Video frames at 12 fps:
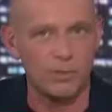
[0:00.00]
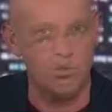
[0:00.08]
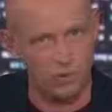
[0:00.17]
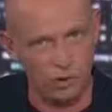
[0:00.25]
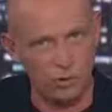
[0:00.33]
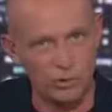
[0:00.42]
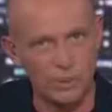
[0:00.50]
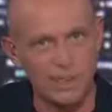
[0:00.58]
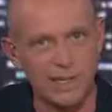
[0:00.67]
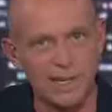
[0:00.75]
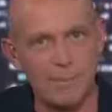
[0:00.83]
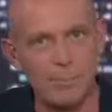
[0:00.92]
So,
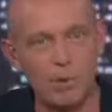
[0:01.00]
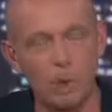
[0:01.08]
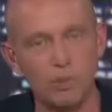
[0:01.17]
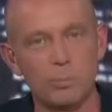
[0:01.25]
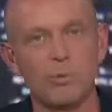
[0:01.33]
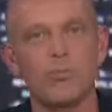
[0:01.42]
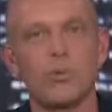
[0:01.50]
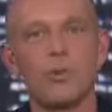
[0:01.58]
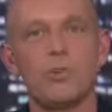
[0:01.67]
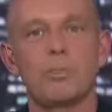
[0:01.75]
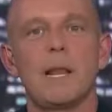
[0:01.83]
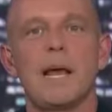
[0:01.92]
Impossible
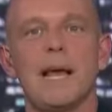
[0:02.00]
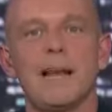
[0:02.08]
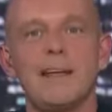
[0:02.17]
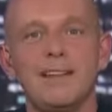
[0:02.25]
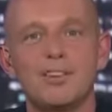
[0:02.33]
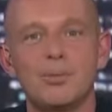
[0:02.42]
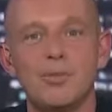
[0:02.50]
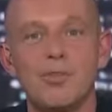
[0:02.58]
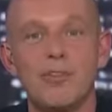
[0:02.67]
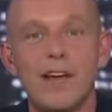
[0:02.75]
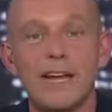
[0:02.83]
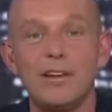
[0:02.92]
Foods' plan is to
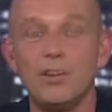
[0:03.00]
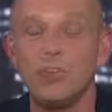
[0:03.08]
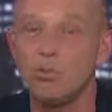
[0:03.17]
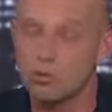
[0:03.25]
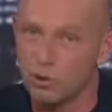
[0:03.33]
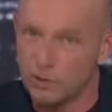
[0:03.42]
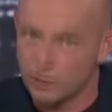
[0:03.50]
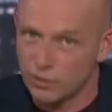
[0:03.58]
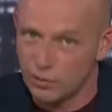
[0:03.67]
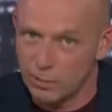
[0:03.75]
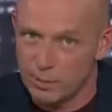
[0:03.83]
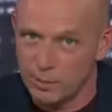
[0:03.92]
invent new choices
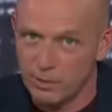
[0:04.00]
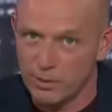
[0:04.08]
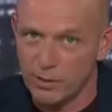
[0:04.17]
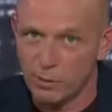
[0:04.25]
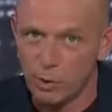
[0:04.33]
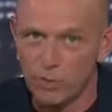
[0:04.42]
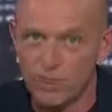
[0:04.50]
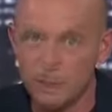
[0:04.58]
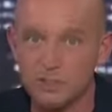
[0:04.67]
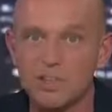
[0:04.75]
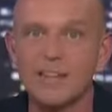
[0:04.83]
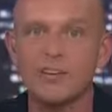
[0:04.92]
places for people around the world that
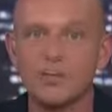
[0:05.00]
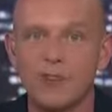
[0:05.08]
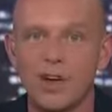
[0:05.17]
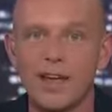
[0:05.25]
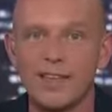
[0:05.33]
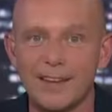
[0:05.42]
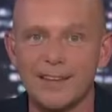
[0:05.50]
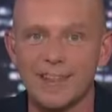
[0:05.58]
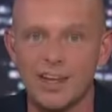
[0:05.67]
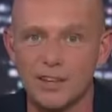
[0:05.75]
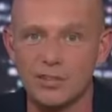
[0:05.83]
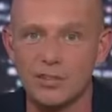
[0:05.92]
satisfy their
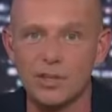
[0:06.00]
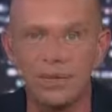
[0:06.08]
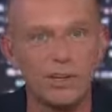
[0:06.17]
taste